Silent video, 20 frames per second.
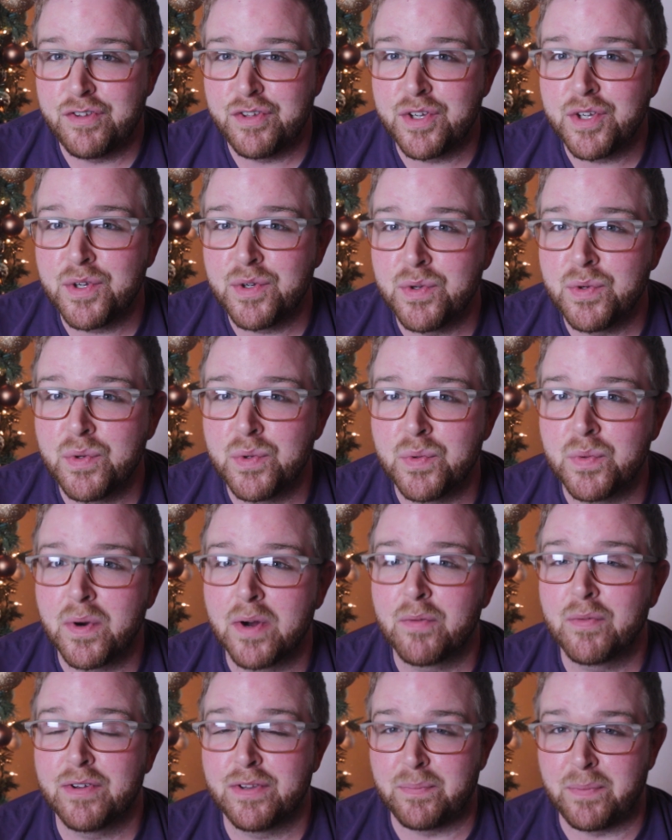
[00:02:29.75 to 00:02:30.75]

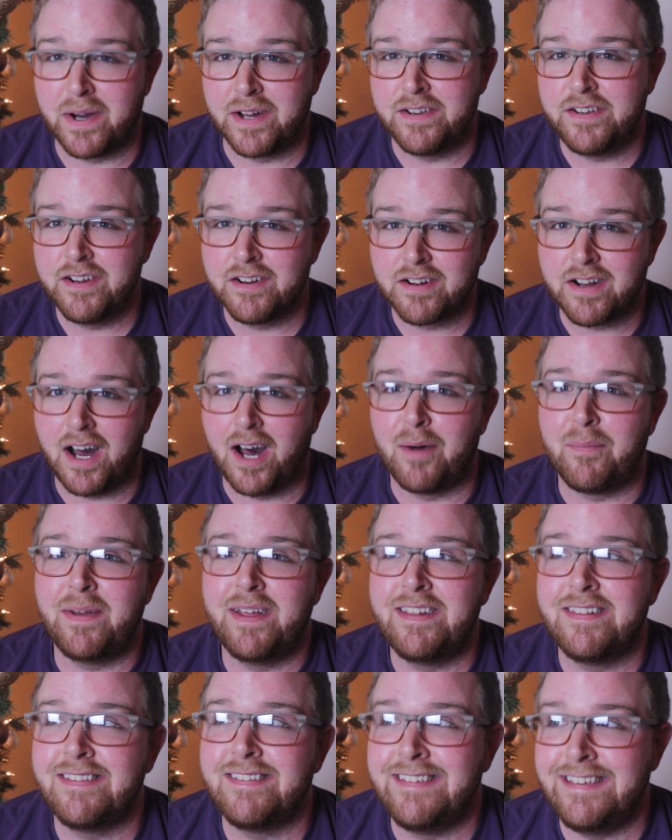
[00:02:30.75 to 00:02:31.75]
to respond to your
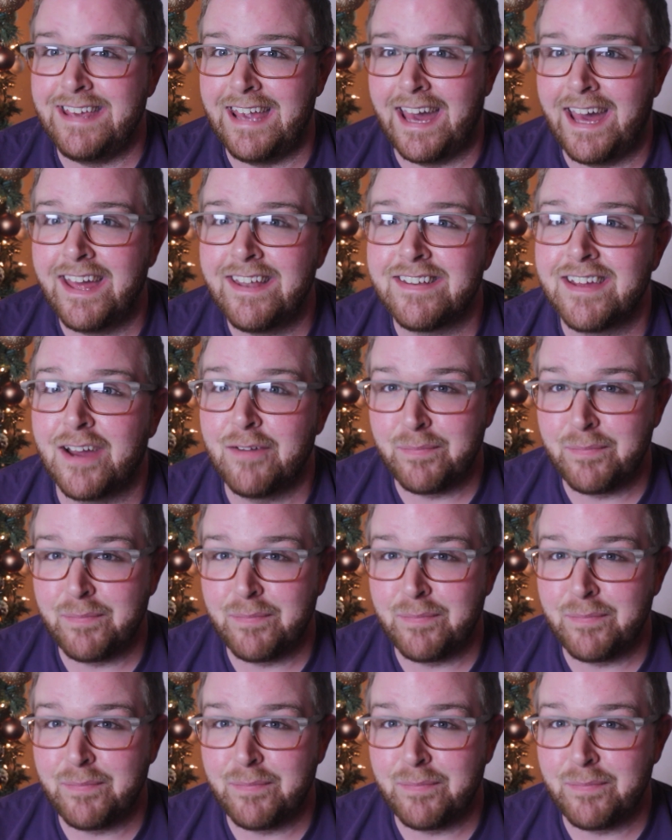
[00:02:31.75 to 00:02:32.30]
comments yet.